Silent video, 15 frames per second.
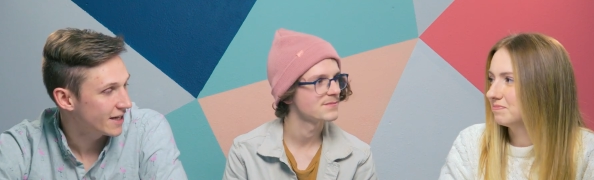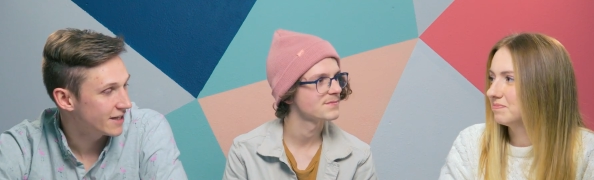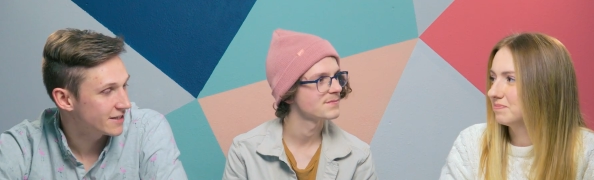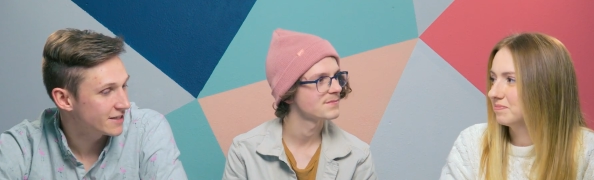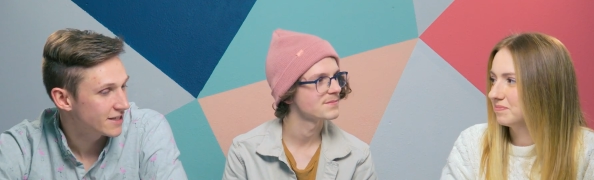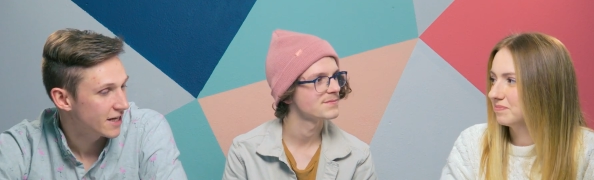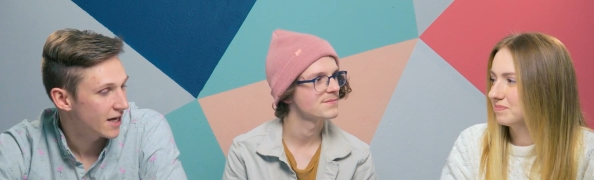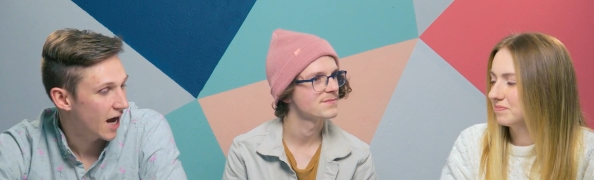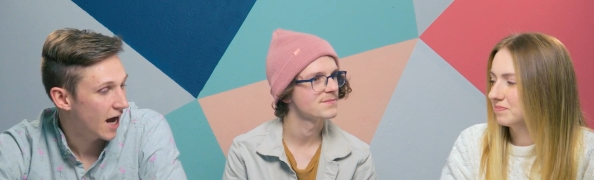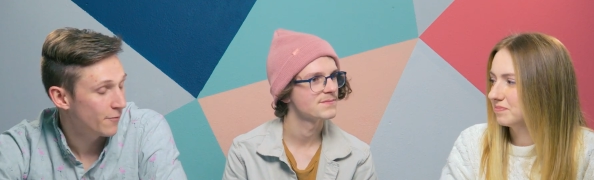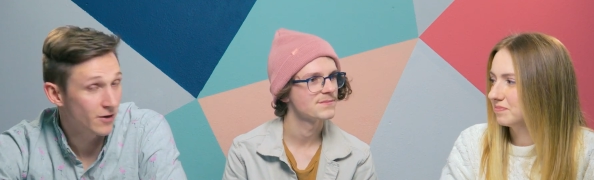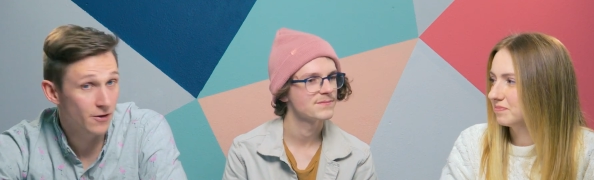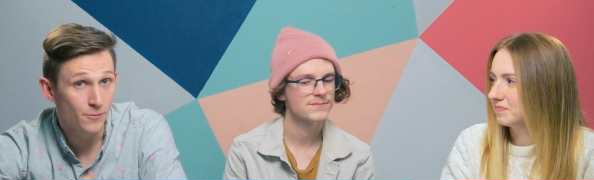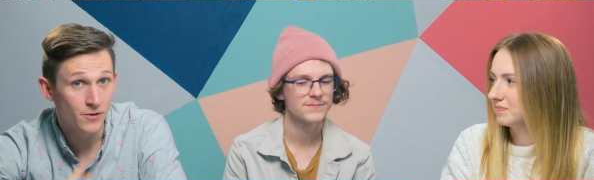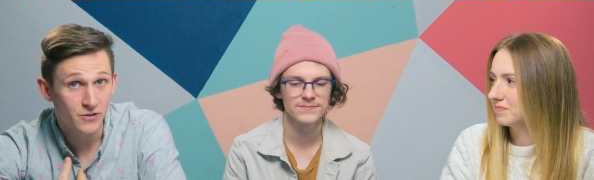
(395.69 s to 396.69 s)
Speaker 1: because I'm
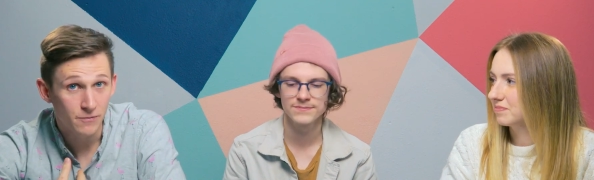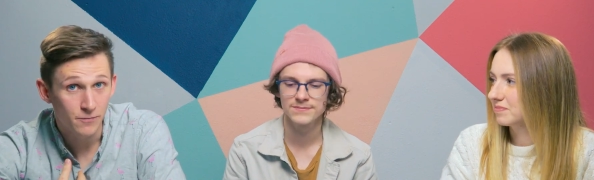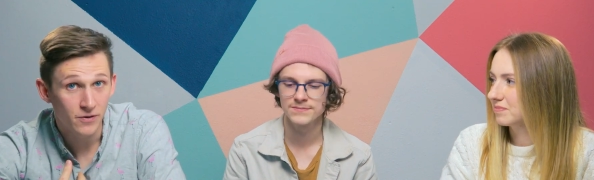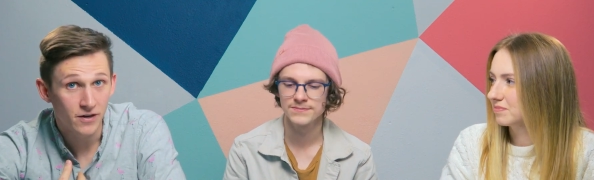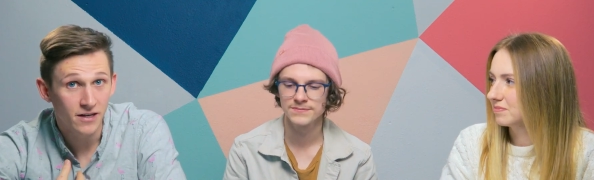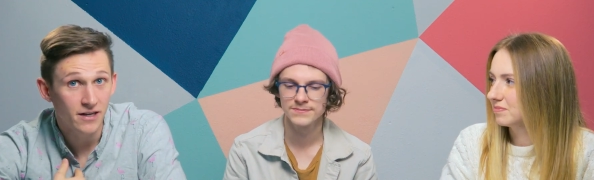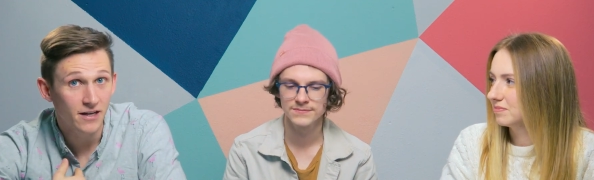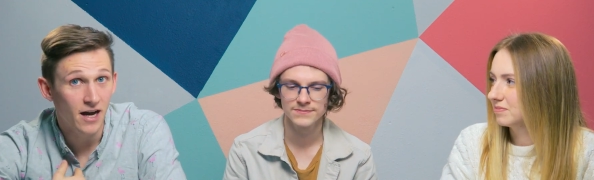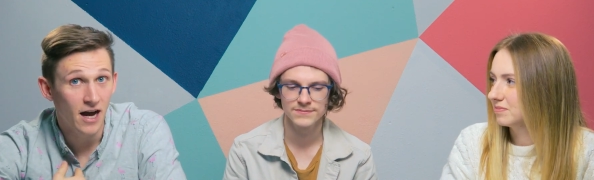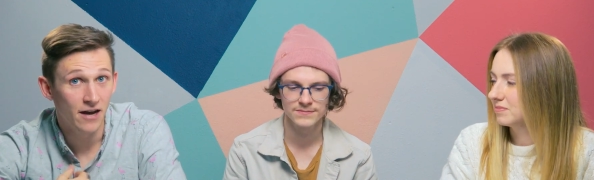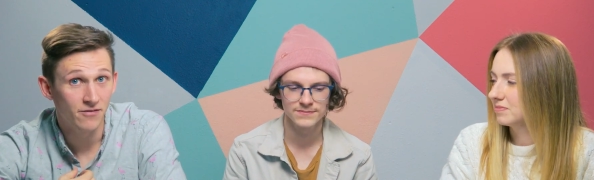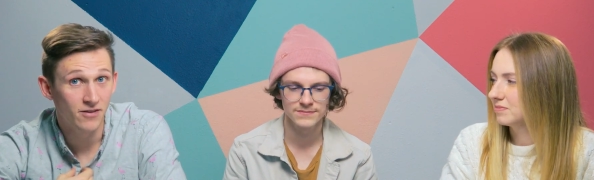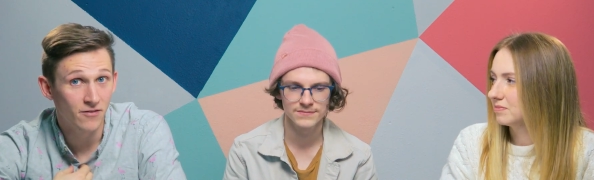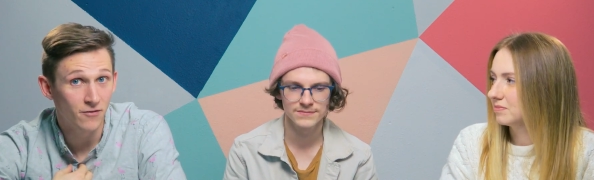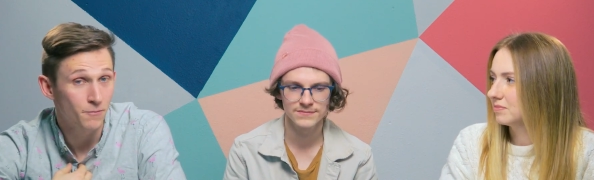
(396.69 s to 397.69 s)
in a bishopric.
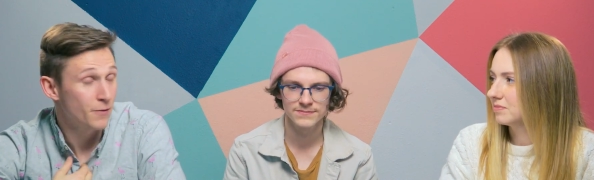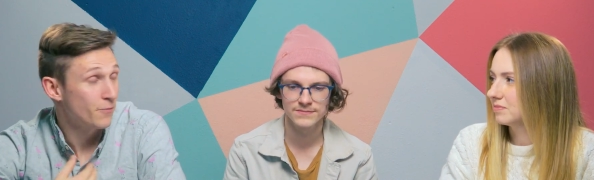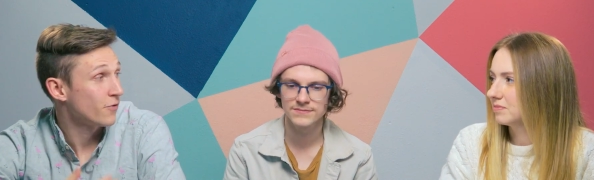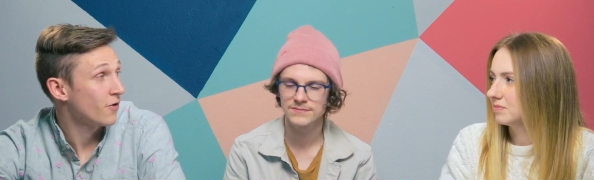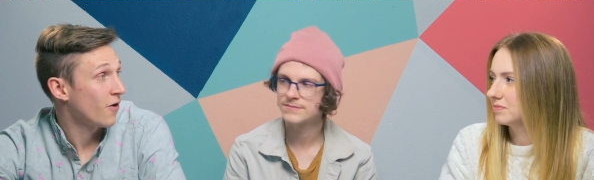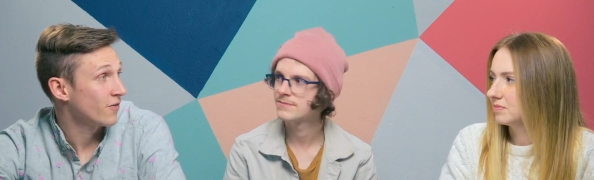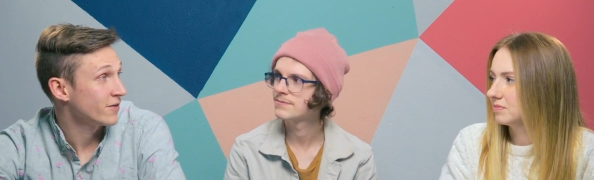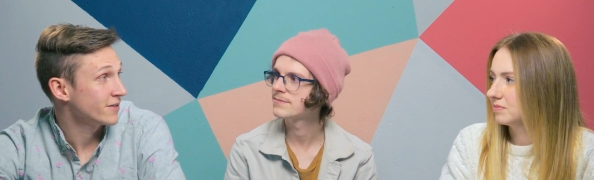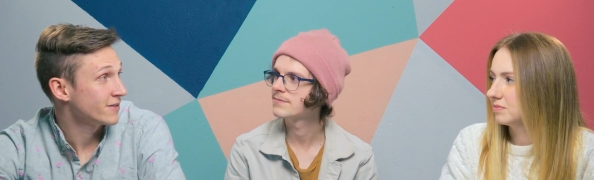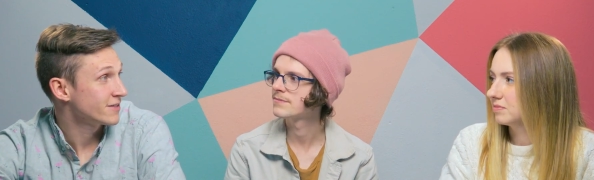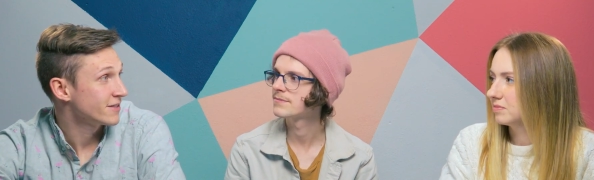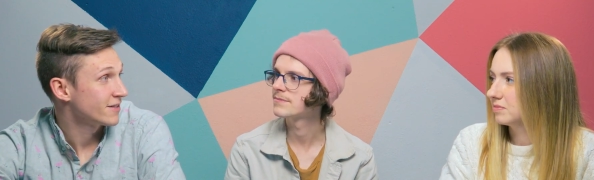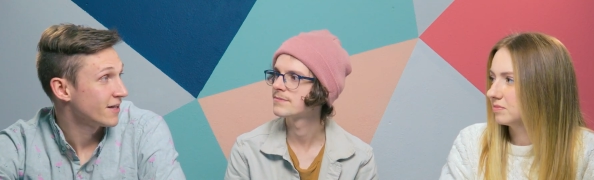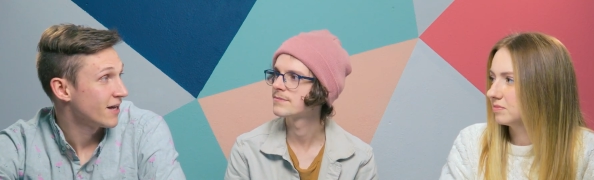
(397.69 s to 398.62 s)
I've given people callings.